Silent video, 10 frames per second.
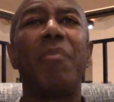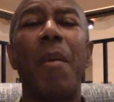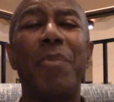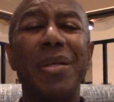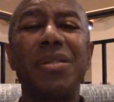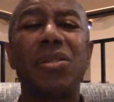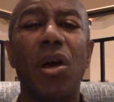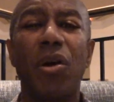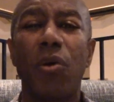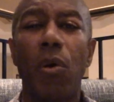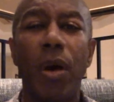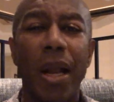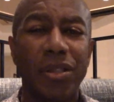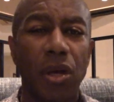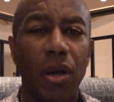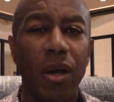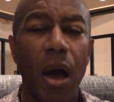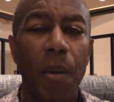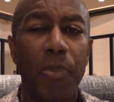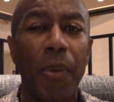My business started growing. I started um,